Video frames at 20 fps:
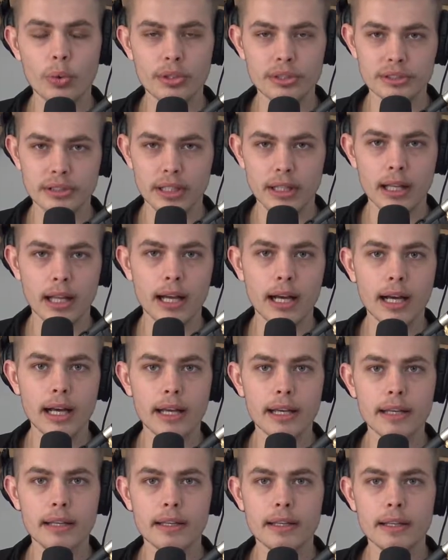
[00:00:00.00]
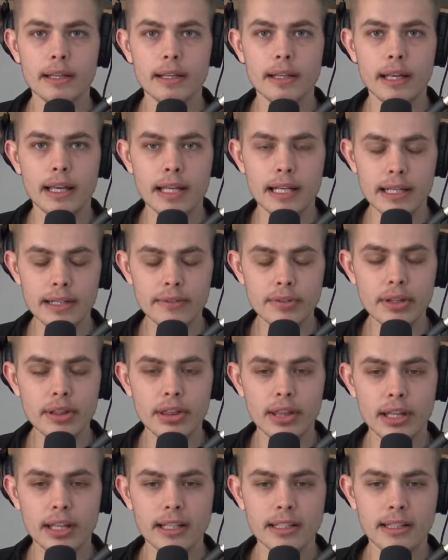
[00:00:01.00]
is a lie and
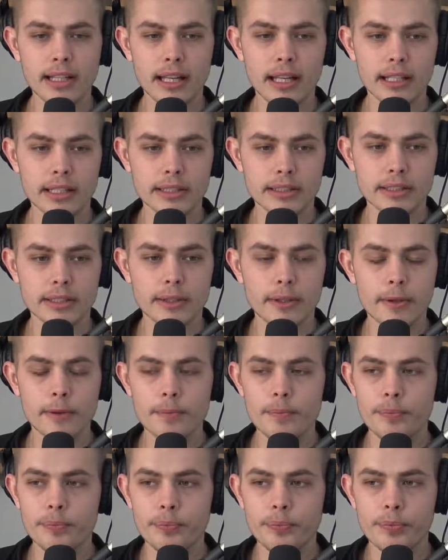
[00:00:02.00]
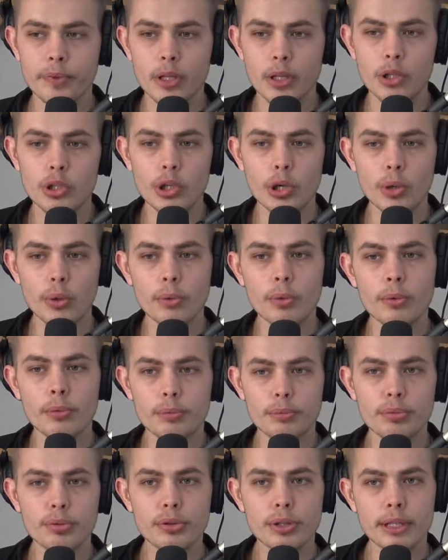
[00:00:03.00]
everything that is you know
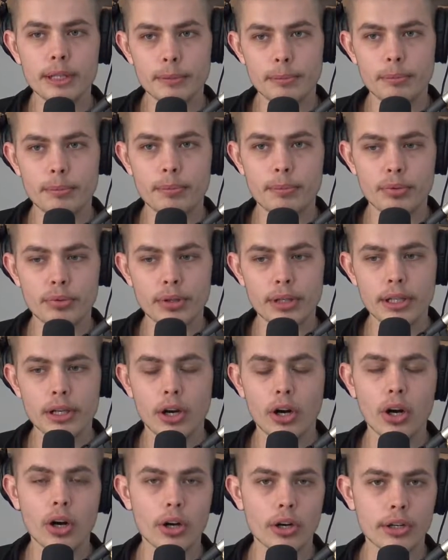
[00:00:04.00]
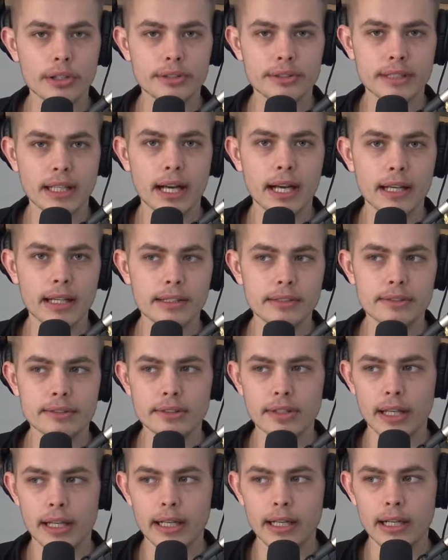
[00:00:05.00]
pretty pretty hard science
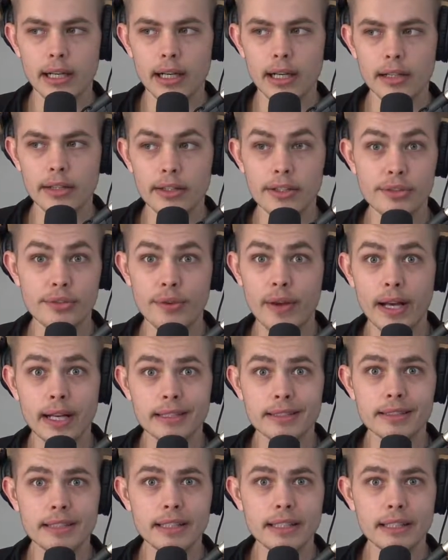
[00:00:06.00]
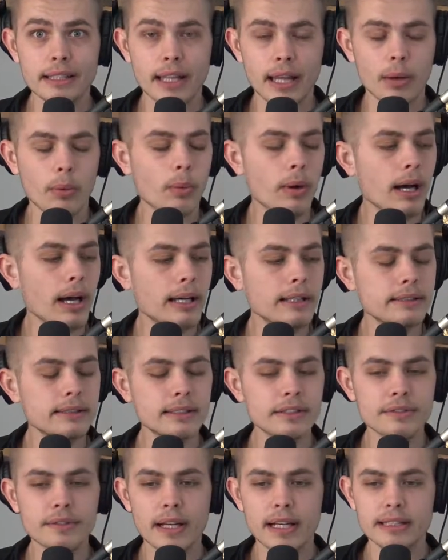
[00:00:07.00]
like uh, this vaccine like why is this
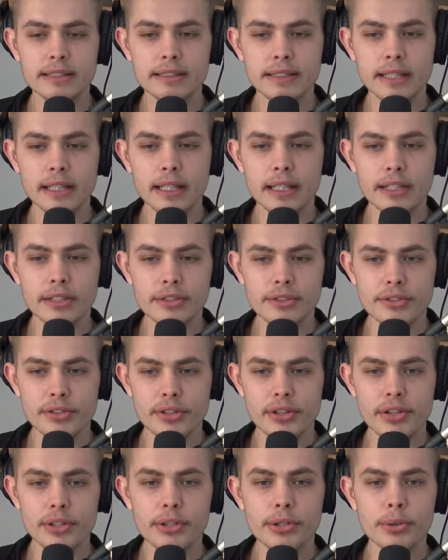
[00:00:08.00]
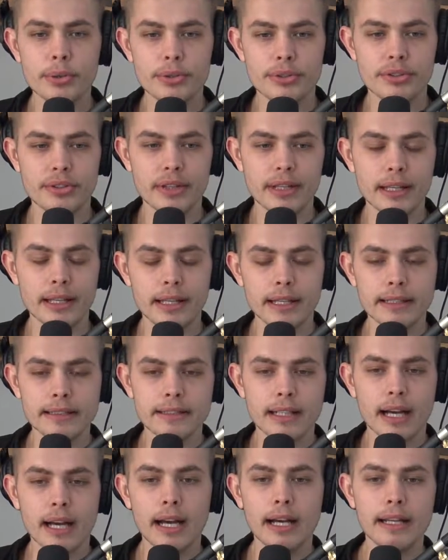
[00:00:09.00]
vaccine continuously getting
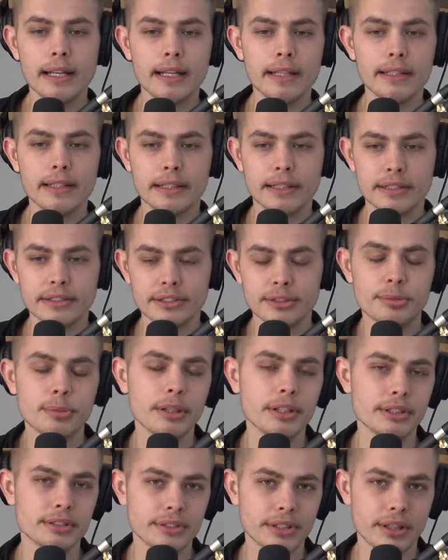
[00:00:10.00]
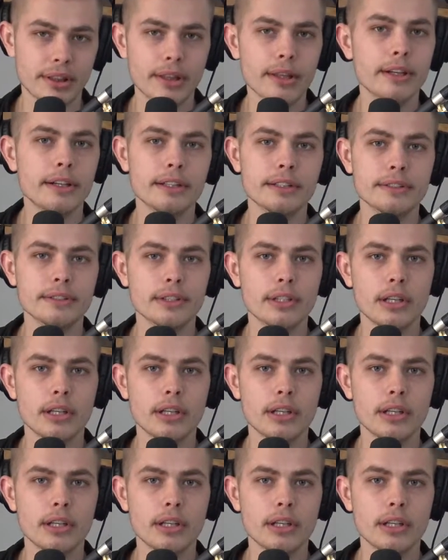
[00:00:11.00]
tied into conspiracy theories